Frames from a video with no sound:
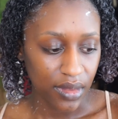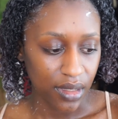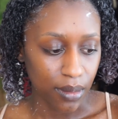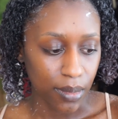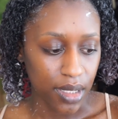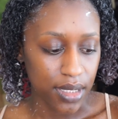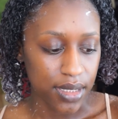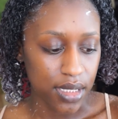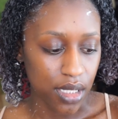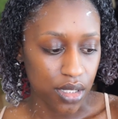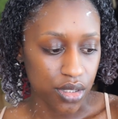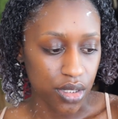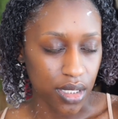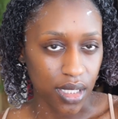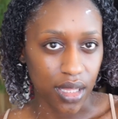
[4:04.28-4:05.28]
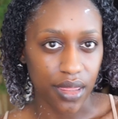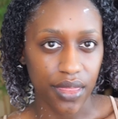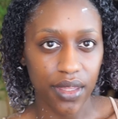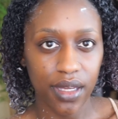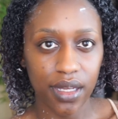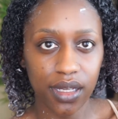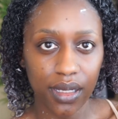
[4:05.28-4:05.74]
I'm gonna sit underneath
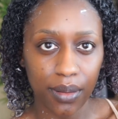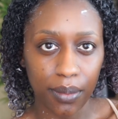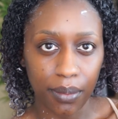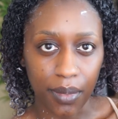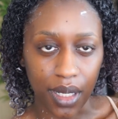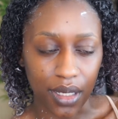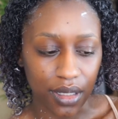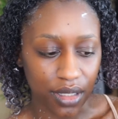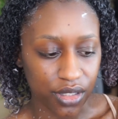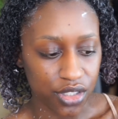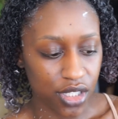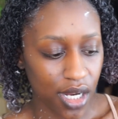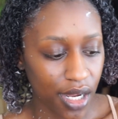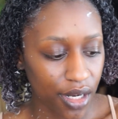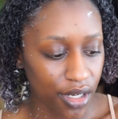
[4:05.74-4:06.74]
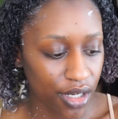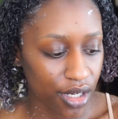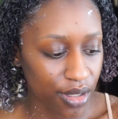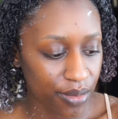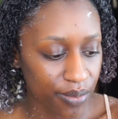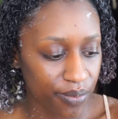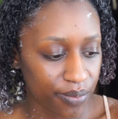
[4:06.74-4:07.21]
my hooded
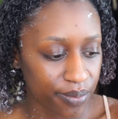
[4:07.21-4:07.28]
dryer.